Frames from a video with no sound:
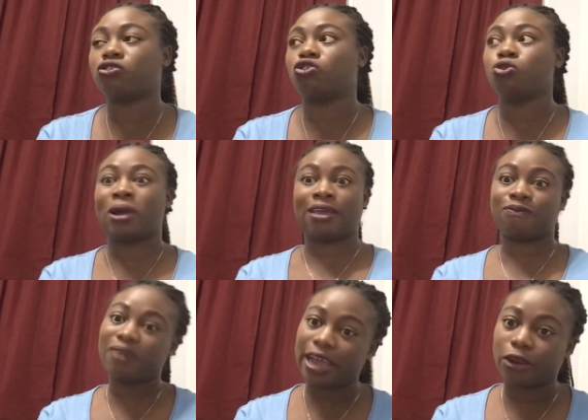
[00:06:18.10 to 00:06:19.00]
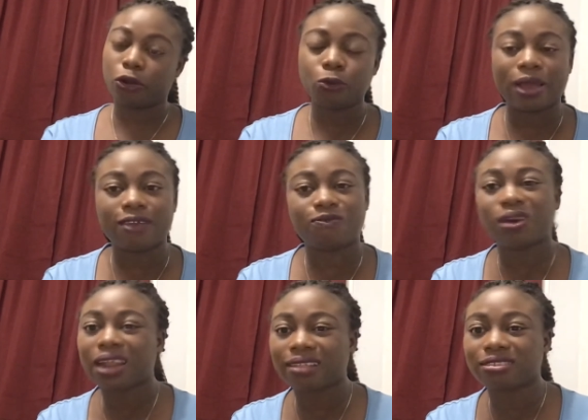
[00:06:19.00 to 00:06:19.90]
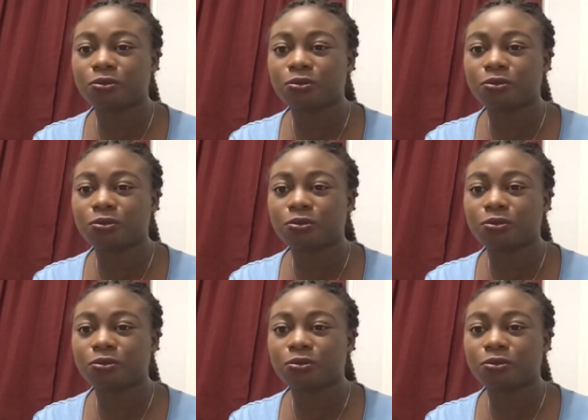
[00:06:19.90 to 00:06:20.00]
you are a fan or you are a fanatic,